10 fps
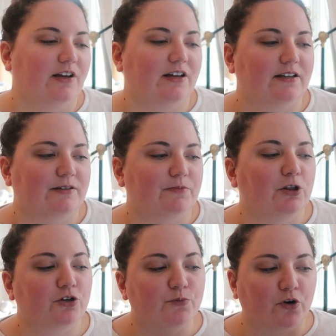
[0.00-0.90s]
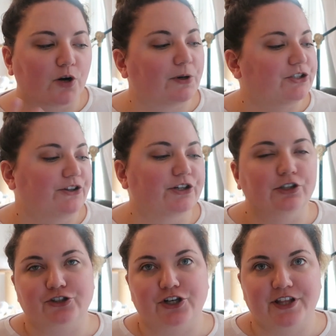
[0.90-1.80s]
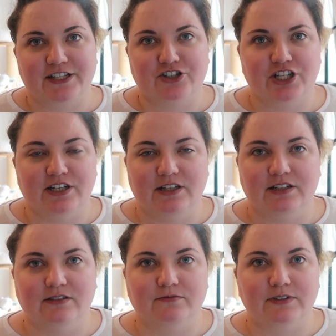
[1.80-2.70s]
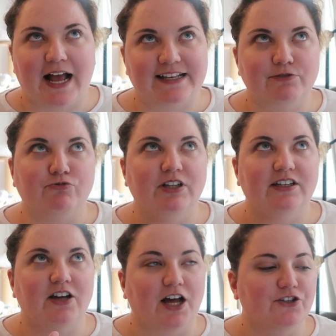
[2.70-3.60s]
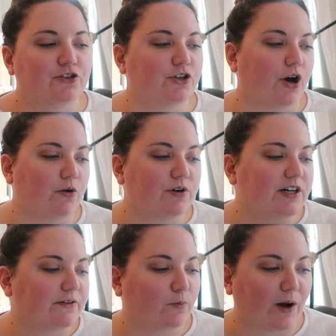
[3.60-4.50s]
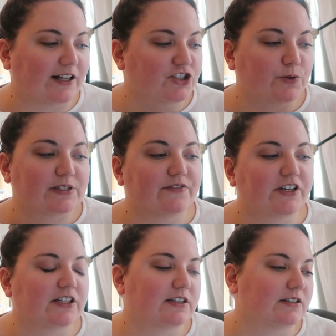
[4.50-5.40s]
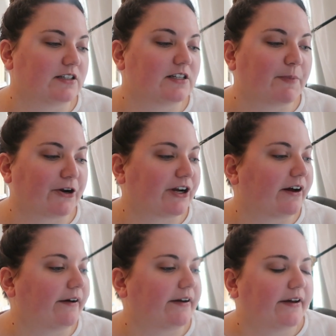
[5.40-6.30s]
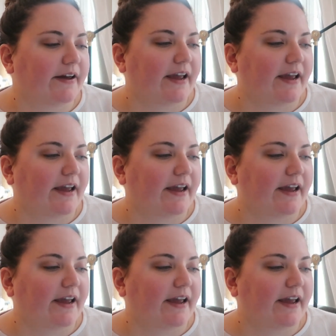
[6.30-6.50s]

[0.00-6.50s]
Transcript: learn more about the culture that she hasn't really gotten to know while she was living in America.